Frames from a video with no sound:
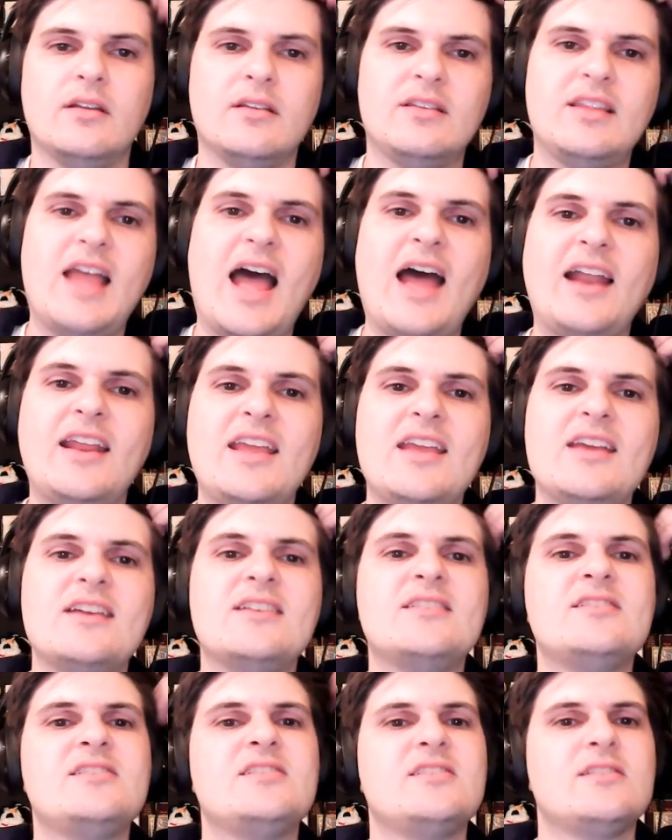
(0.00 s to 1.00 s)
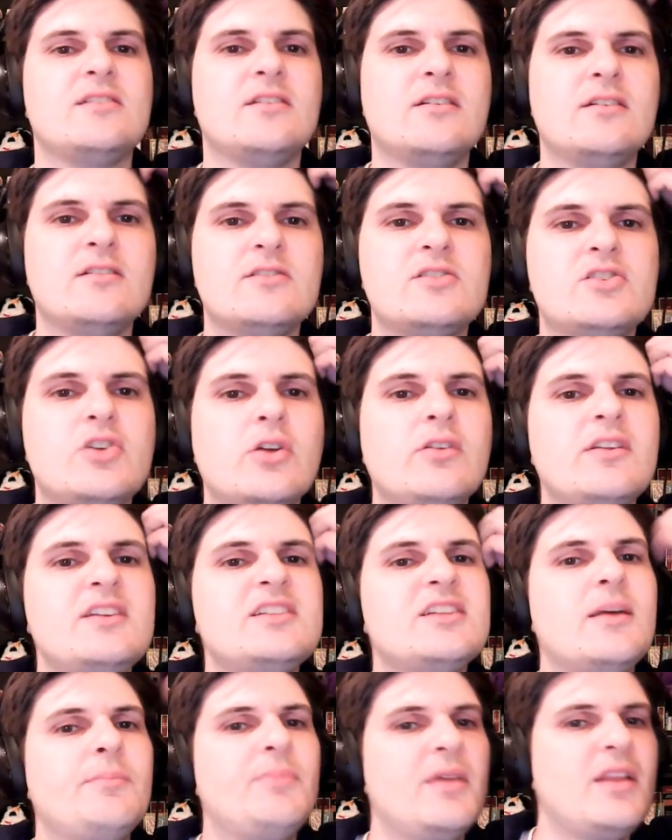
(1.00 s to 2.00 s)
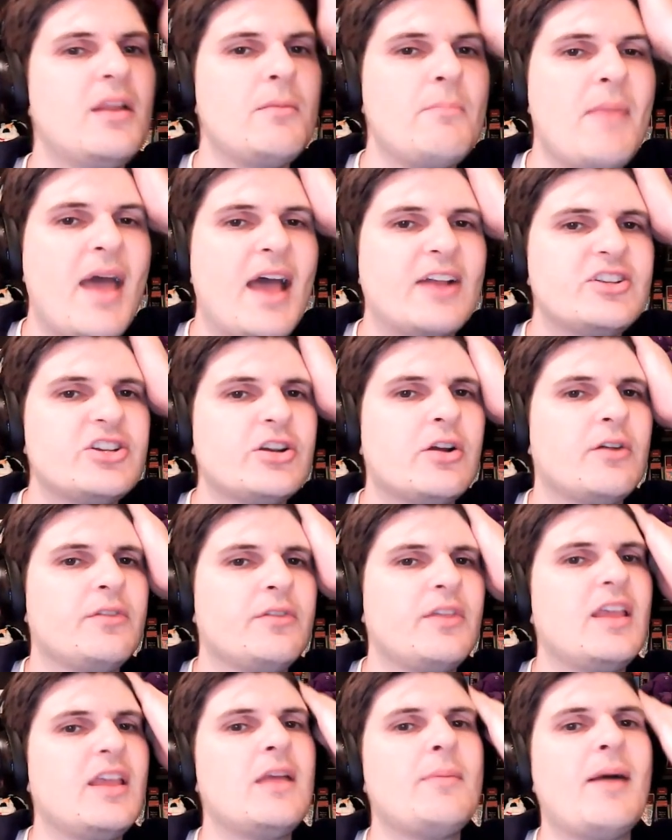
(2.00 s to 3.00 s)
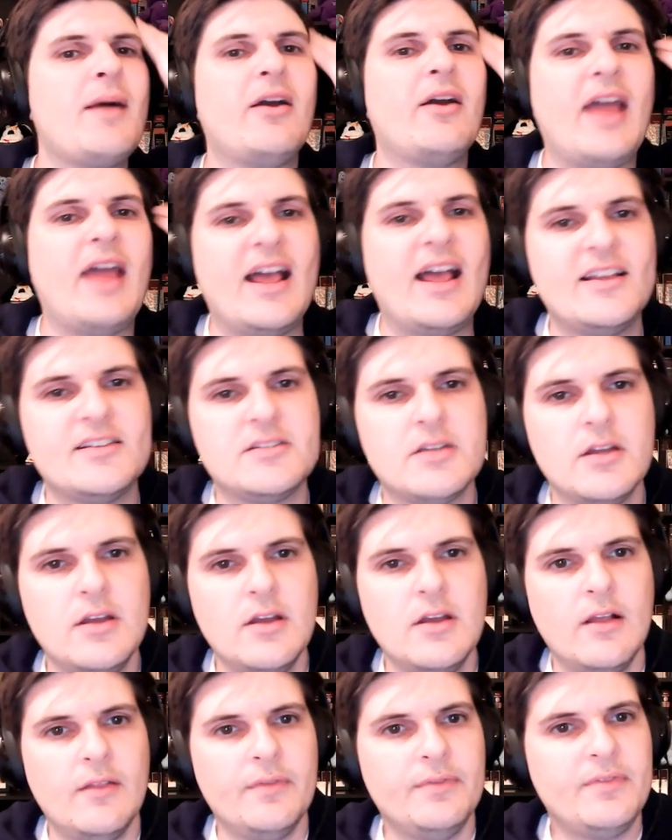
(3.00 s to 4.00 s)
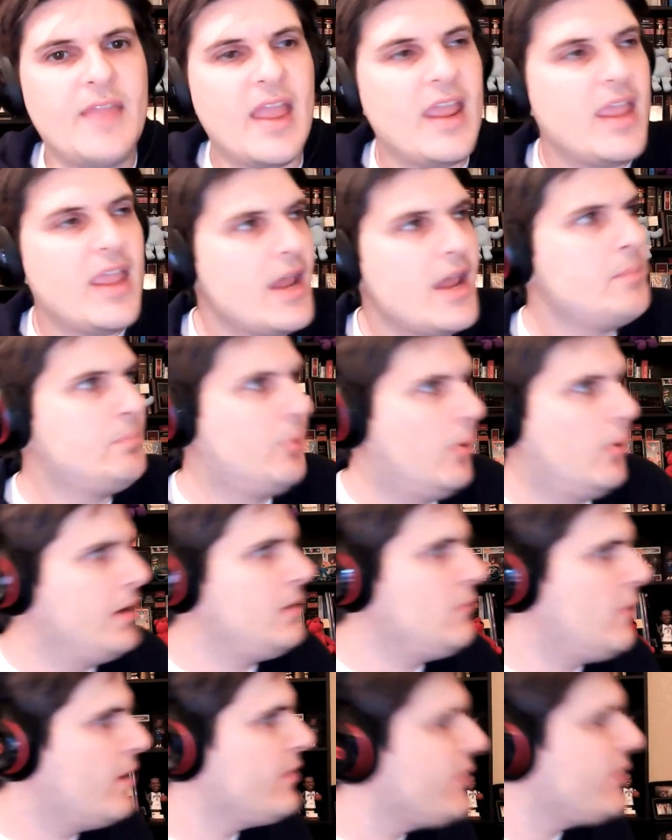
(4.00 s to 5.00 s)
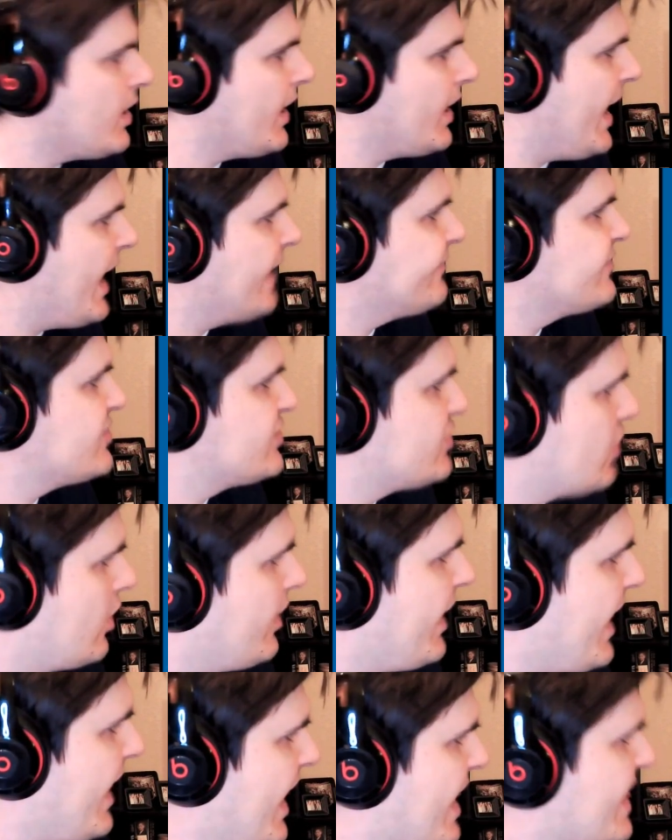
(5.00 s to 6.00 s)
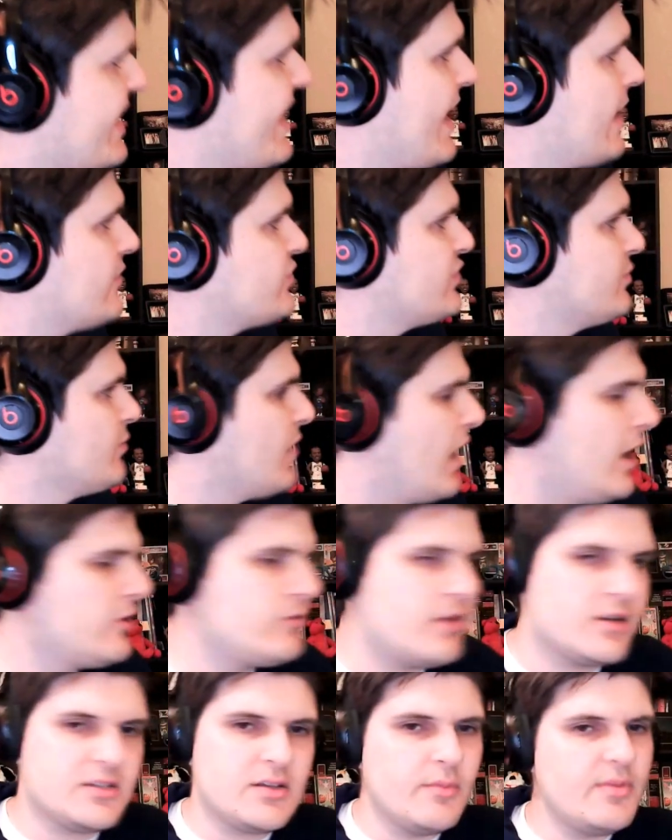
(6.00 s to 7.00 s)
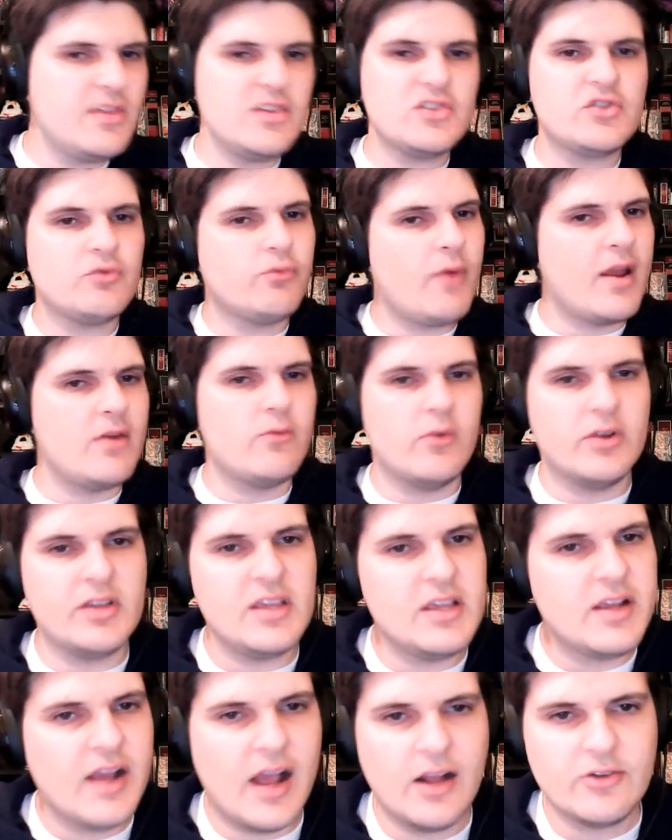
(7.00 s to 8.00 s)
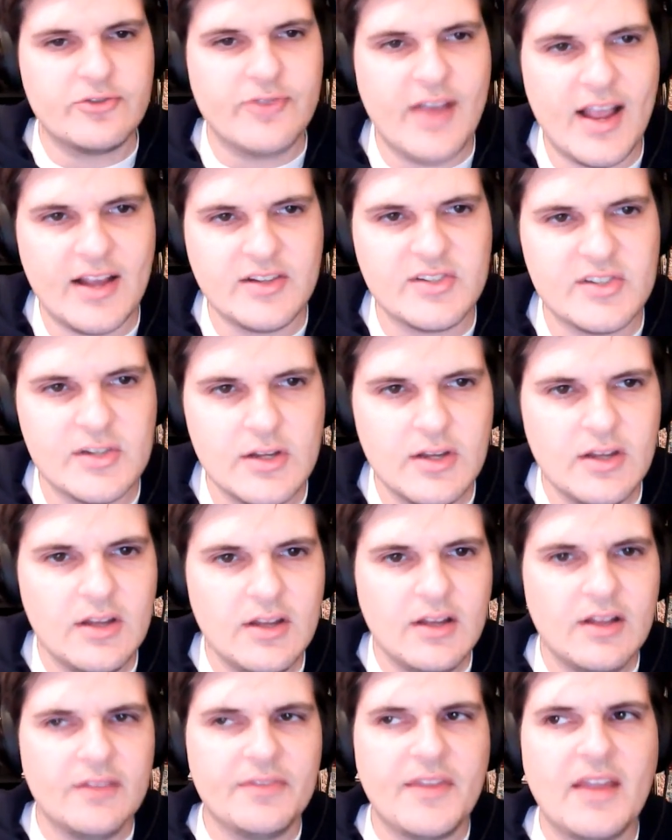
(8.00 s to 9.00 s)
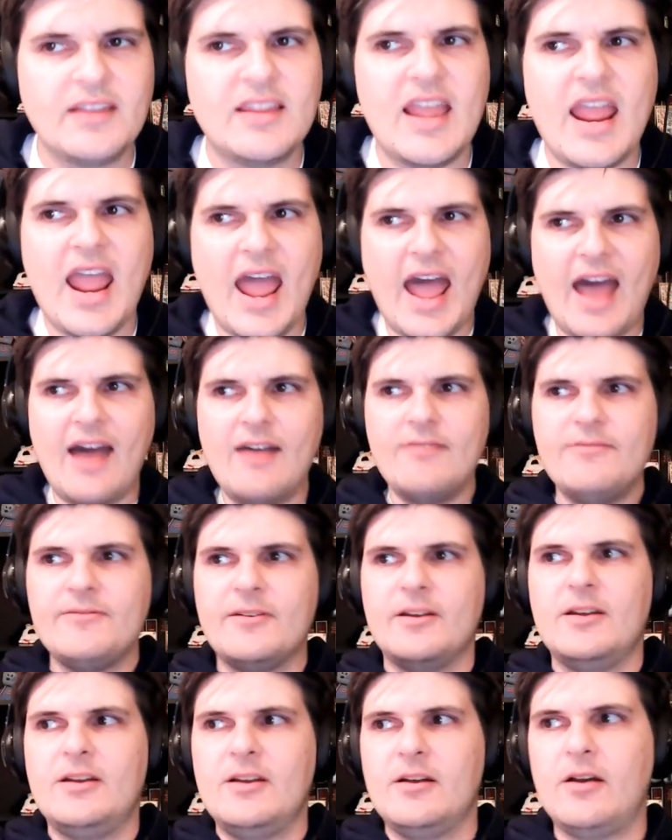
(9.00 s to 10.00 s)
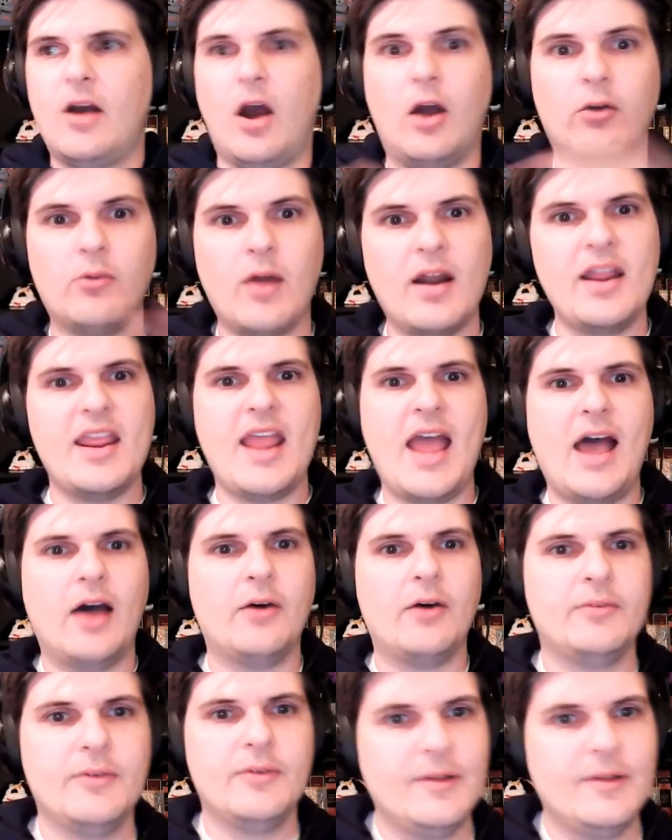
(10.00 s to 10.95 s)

That is certainly something the Magic are thinking about as they hit a point where they're going to have to start handing out some contracts. Some of these great rookie contracts that they have are running out.